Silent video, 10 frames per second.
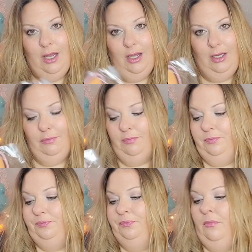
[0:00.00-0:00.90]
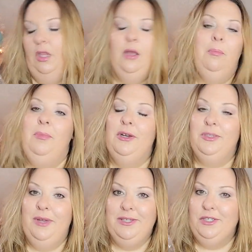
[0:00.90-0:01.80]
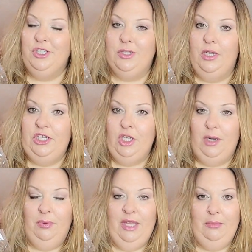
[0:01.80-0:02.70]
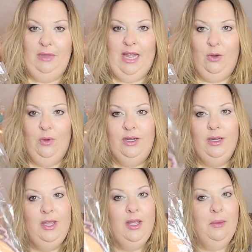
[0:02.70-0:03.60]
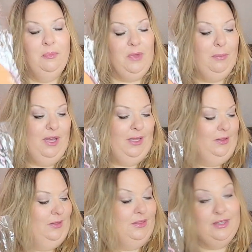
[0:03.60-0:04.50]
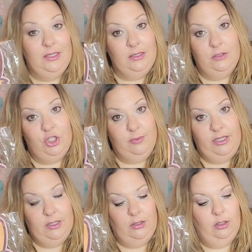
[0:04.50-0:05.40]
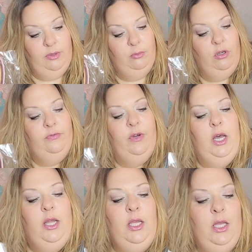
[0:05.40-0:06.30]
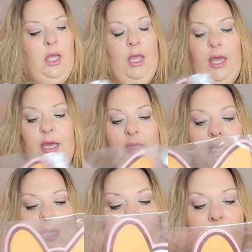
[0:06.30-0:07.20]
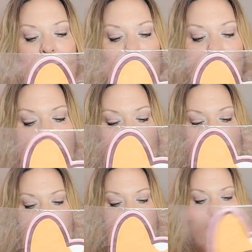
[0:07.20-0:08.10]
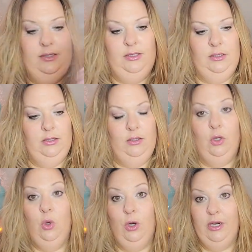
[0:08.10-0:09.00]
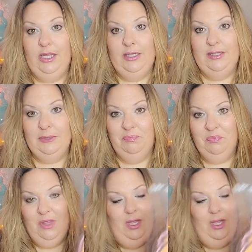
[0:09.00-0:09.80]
mouse pads. I just each got a plain black one, but this just makes it a little bit more fun. And then Lorelai likes corgis